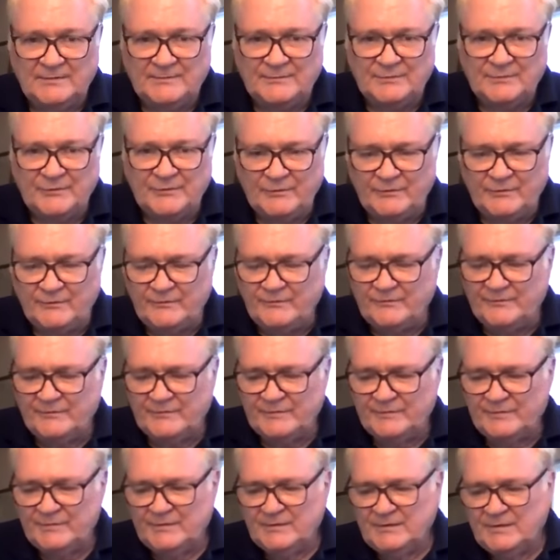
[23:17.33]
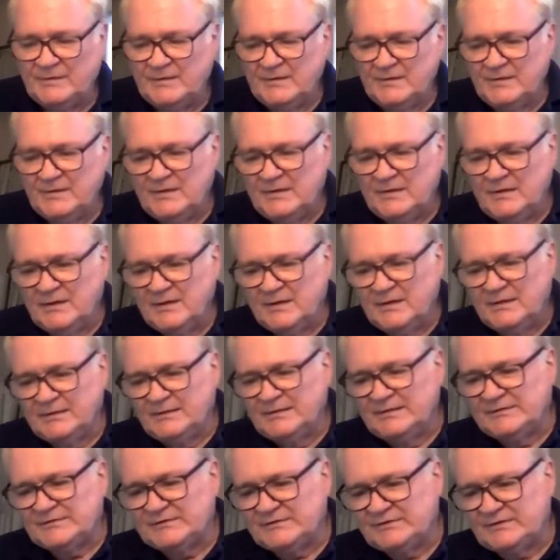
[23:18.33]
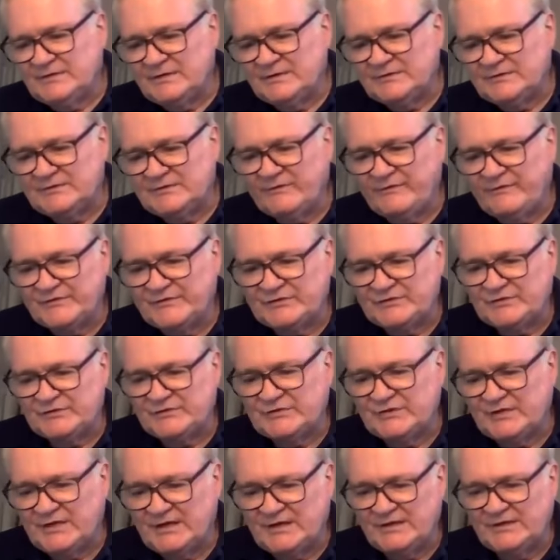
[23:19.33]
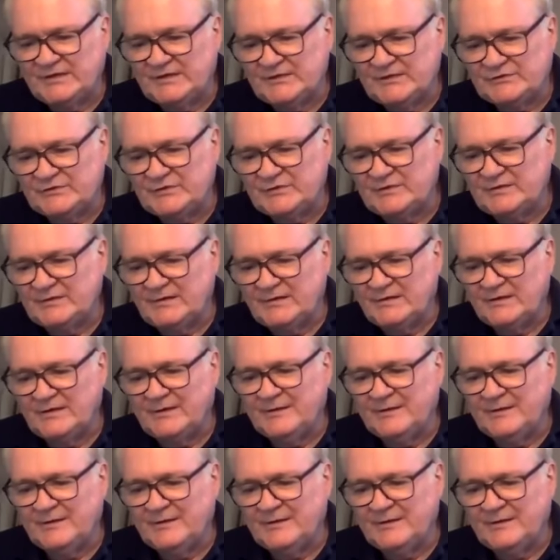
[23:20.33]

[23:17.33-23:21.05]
prove, this sufficiency condition.